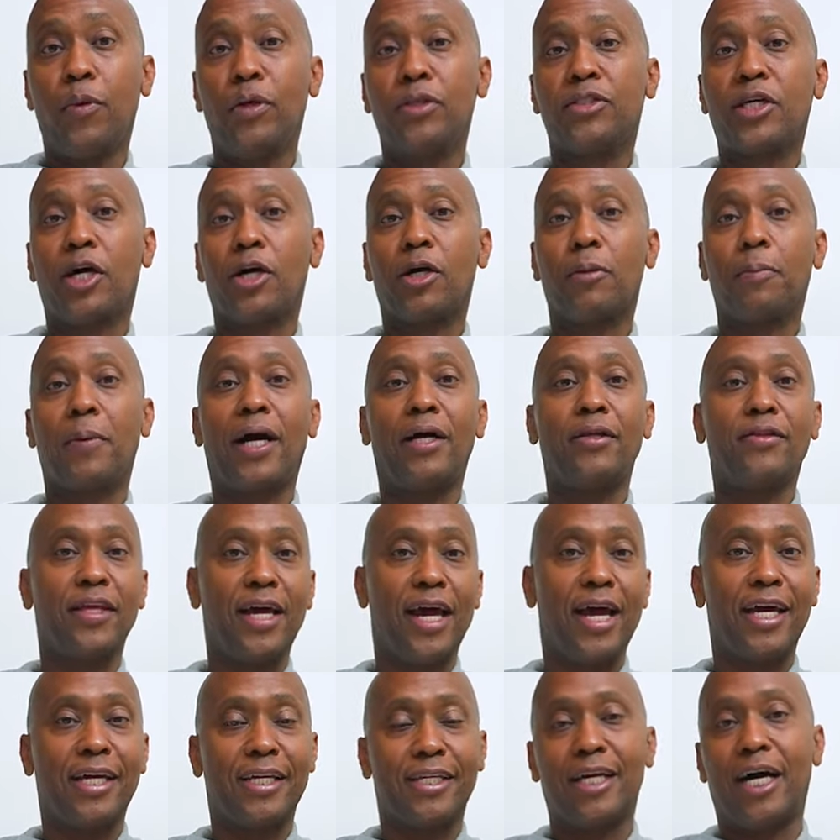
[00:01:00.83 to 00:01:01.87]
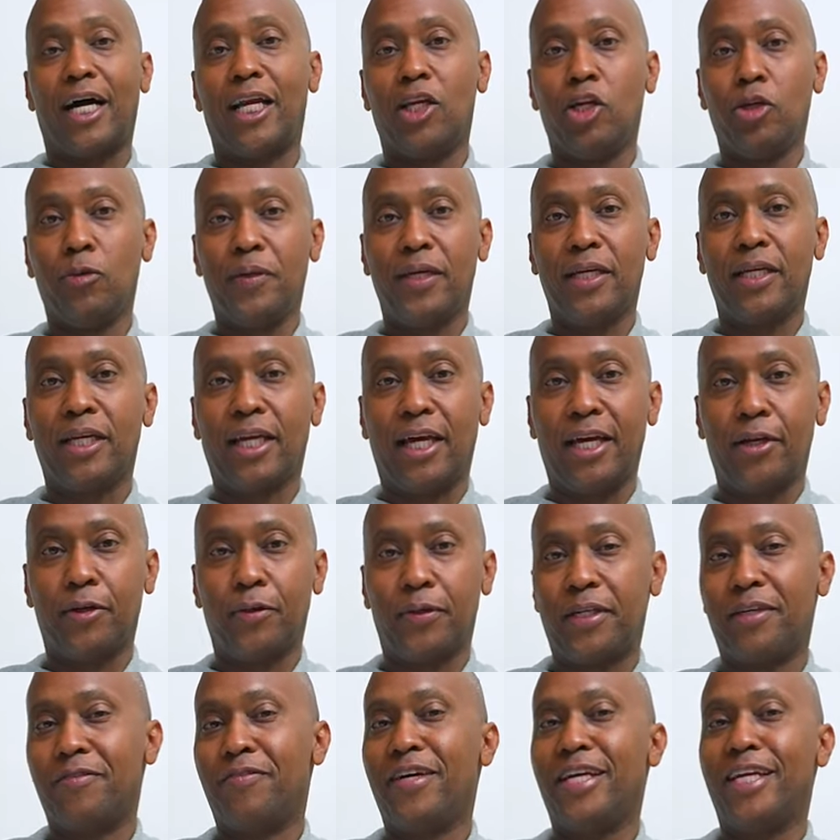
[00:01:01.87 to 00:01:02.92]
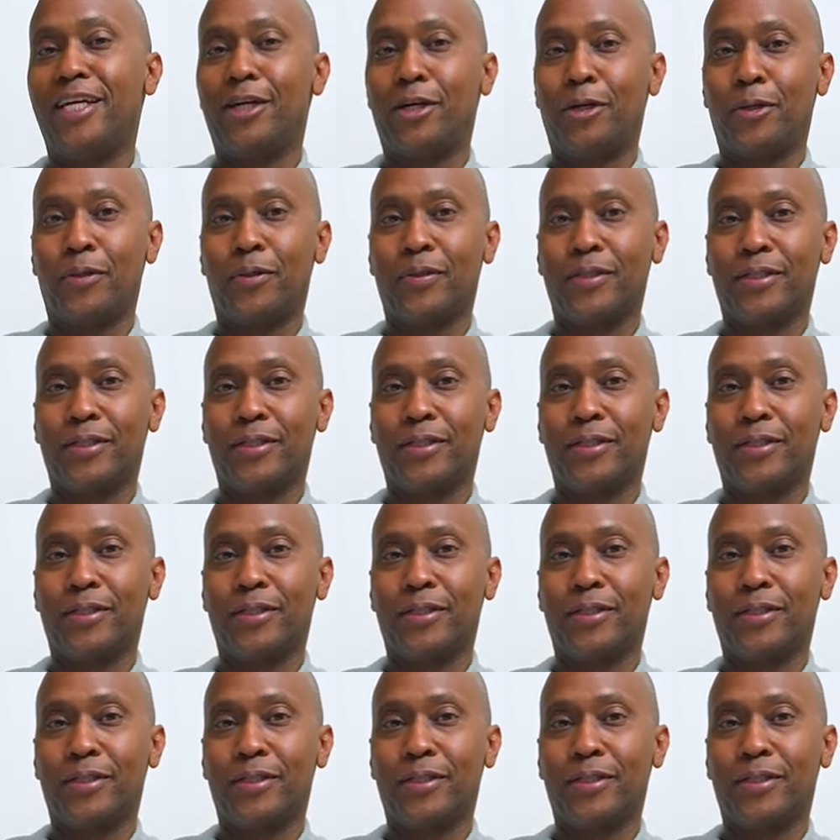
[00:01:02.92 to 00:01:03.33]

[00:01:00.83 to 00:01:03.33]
we'll talk about that a little bit later in the video.